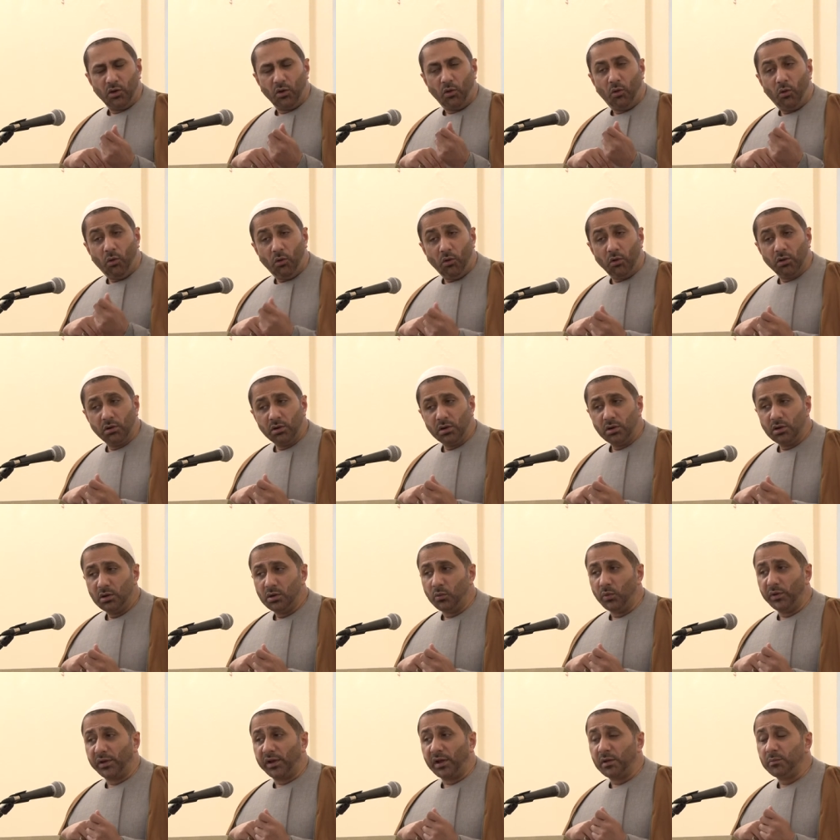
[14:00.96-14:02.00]
Or
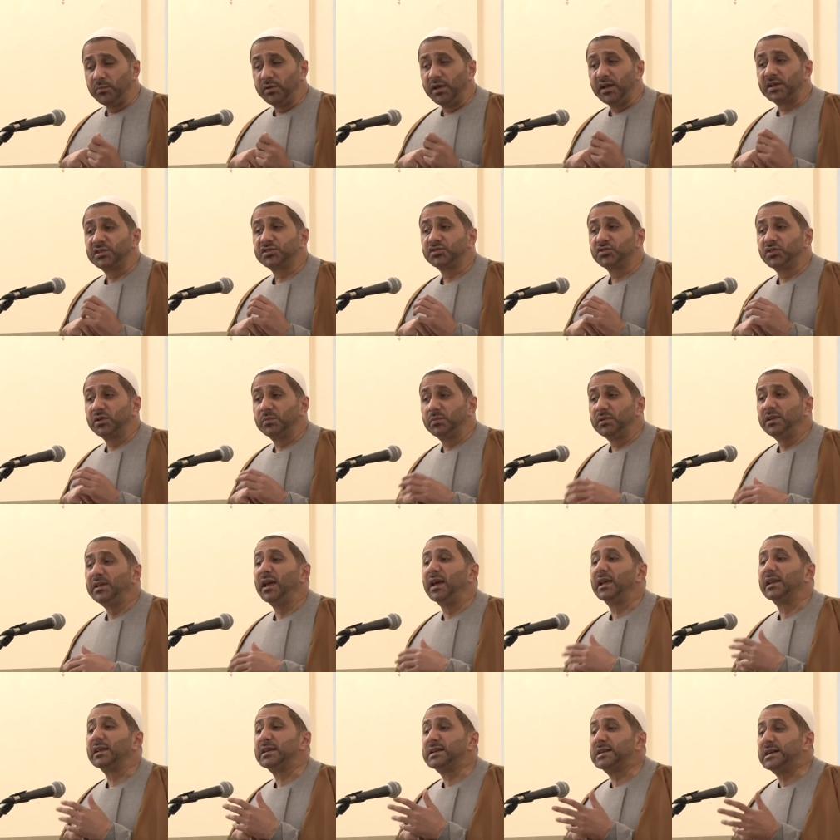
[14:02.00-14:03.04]
we can be extremely
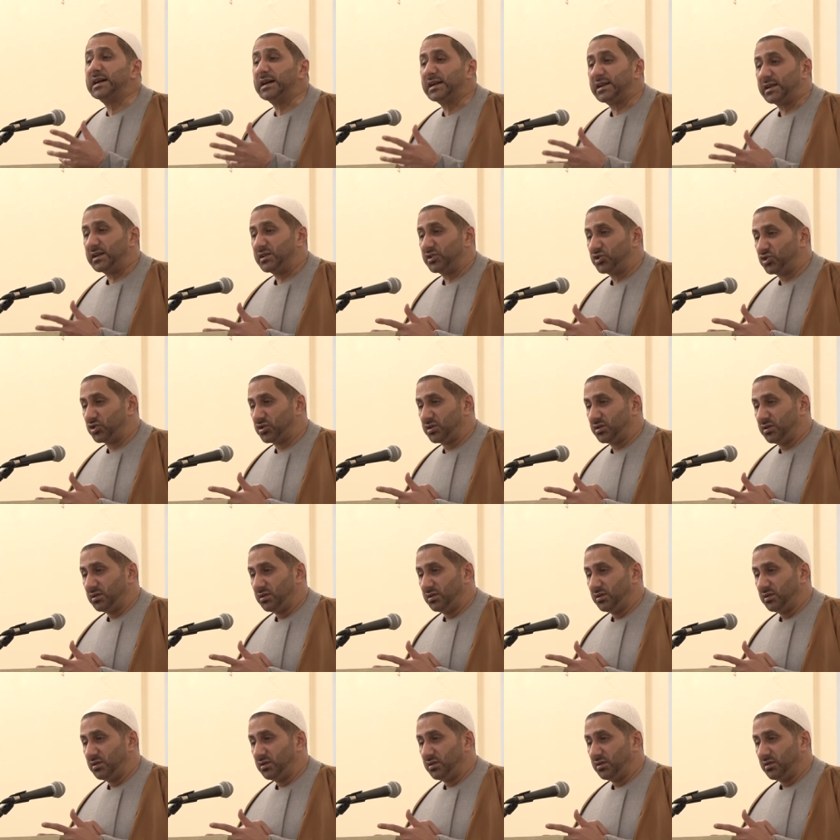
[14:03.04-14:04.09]
encouraged.
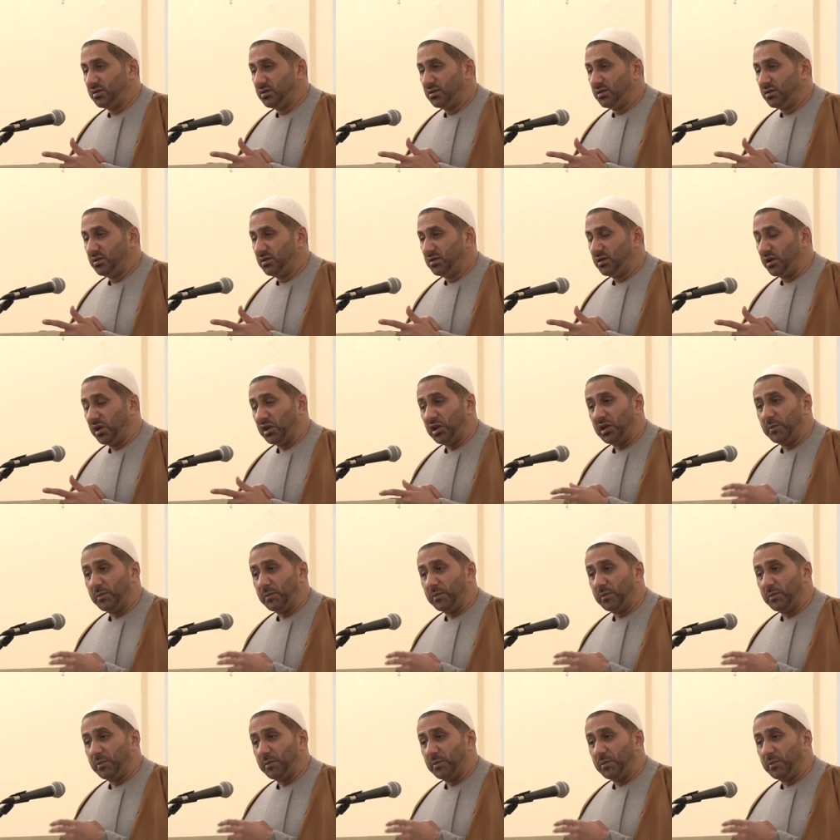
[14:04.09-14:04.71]
It